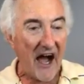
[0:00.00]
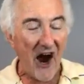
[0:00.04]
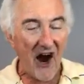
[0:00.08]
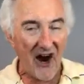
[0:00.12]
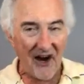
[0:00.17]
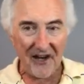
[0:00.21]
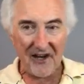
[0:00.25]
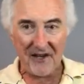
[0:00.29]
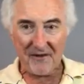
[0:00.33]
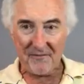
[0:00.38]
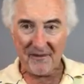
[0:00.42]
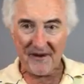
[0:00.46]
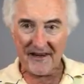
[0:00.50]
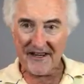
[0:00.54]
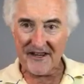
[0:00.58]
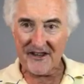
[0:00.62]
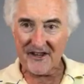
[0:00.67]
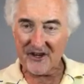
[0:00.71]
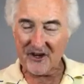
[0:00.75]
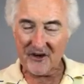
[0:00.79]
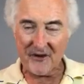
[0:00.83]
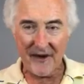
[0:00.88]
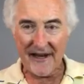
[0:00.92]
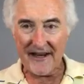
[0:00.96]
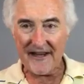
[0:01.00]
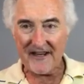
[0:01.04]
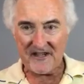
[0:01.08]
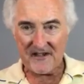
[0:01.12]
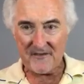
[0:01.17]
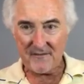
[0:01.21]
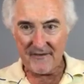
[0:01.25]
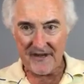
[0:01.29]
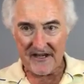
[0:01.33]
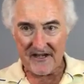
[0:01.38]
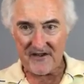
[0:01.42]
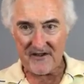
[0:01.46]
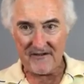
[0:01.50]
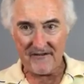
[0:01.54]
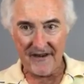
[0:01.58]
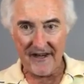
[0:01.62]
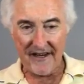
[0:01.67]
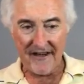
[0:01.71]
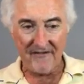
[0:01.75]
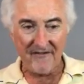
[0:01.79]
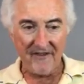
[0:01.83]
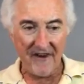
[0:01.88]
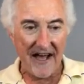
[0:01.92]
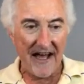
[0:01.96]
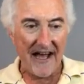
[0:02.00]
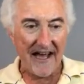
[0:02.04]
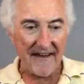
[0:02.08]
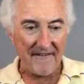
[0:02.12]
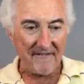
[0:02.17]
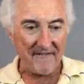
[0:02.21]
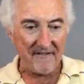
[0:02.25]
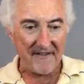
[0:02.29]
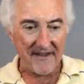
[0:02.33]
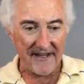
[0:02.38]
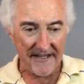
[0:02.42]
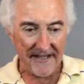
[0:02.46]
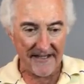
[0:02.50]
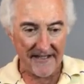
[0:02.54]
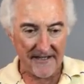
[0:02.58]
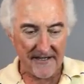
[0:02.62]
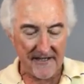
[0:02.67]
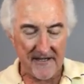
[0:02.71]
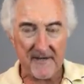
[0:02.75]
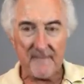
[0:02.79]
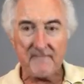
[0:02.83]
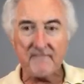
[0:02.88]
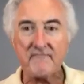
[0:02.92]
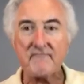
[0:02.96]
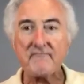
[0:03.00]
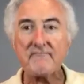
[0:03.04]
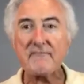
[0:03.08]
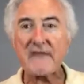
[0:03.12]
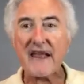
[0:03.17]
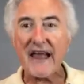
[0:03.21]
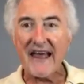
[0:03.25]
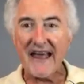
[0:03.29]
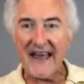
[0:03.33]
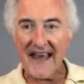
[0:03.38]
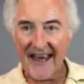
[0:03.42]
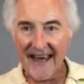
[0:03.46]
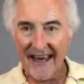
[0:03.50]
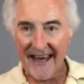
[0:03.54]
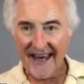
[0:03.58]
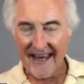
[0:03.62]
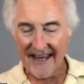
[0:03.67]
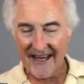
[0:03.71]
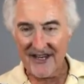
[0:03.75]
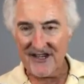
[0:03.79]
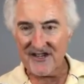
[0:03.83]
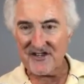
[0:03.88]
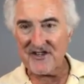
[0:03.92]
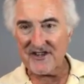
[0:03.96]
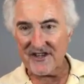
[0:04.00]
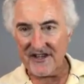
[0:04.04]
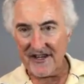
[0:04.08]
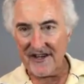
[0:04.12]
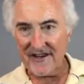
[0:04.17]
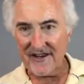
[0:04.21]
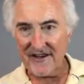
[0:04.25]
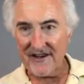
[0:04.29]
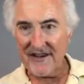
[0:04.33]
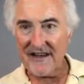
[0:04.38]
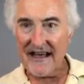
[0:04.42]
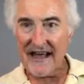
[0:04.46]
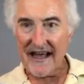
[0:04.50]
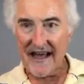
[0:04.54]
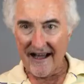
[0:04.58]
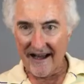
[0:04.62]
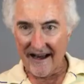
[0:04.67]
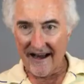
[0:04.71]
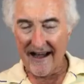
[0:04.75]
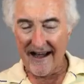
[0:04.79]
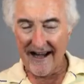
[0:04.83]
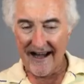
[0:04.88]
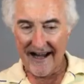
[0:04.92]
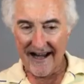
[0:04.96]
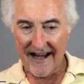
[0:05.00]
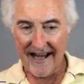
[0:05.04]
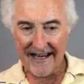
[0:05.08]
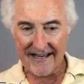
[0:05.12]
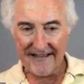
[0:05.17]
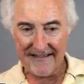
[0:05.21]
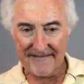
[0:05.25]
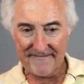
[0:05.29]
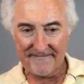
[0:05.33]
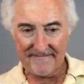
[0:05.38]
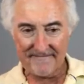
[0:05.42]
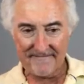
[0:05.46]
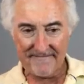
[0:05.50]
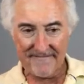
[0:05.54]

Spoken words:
arguably the greatest mystery of life is there a God?